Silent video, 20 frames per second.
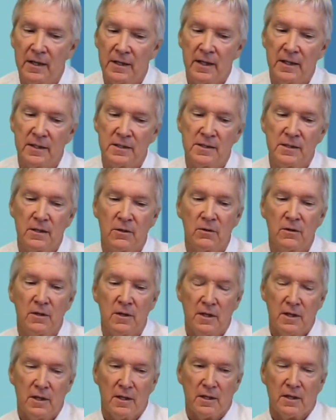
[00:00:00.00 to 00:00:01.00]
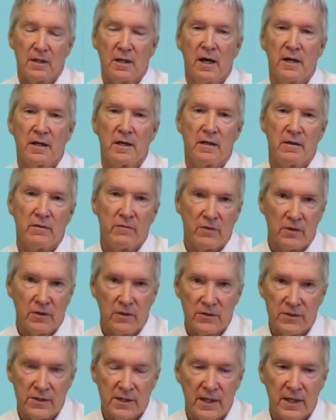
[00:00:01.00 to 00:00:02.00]
And so cognitive
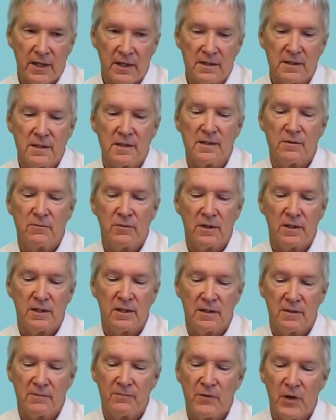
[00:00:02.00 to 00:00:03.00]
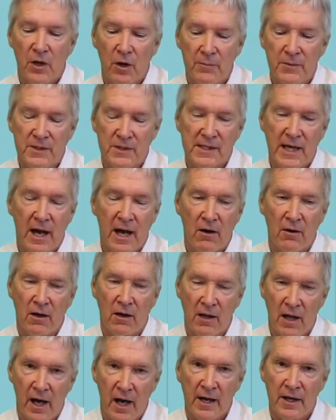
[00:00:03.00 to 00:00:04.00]
neuroscience has really helped us out a
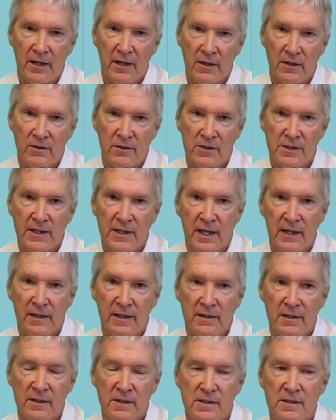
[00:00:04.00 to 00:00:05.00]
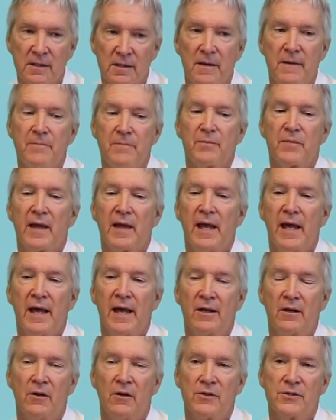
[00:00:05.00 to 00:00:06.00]
lot in understanding this,
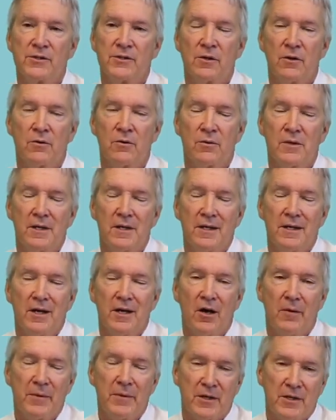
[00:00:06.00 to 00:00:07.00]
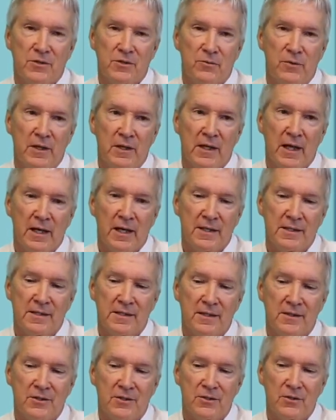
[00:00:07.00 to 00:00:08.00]
and also helping us realize
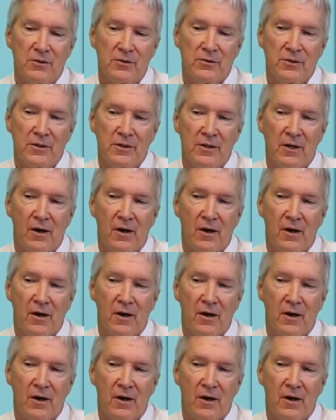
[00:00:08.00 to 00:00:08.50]
that children